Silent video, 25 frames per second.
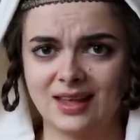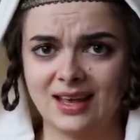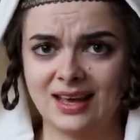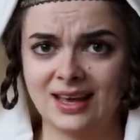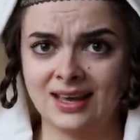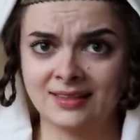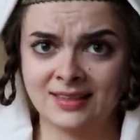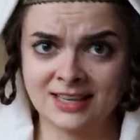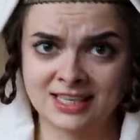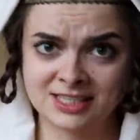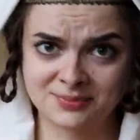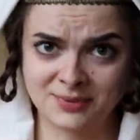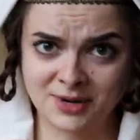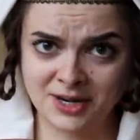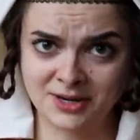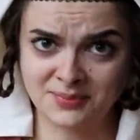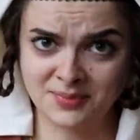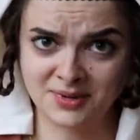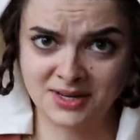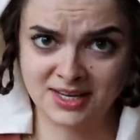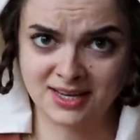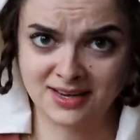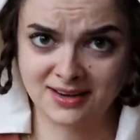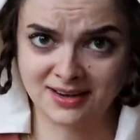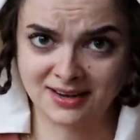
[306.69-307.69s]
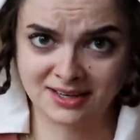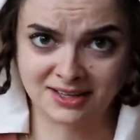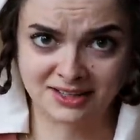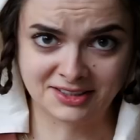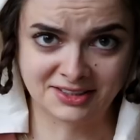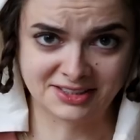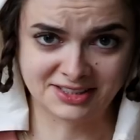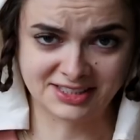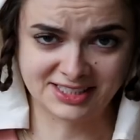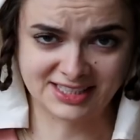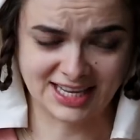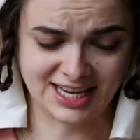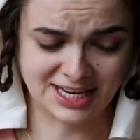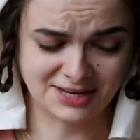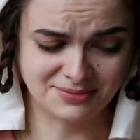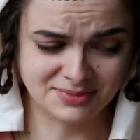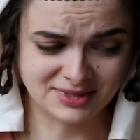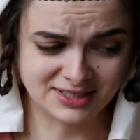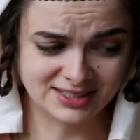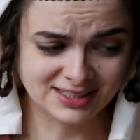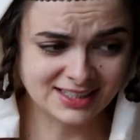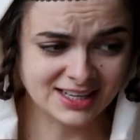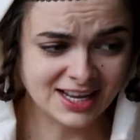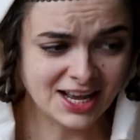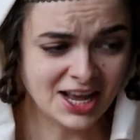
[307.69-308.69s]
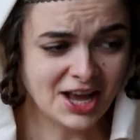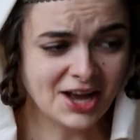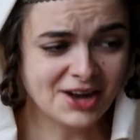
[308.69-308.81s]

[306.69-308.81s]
And this might be an understatement.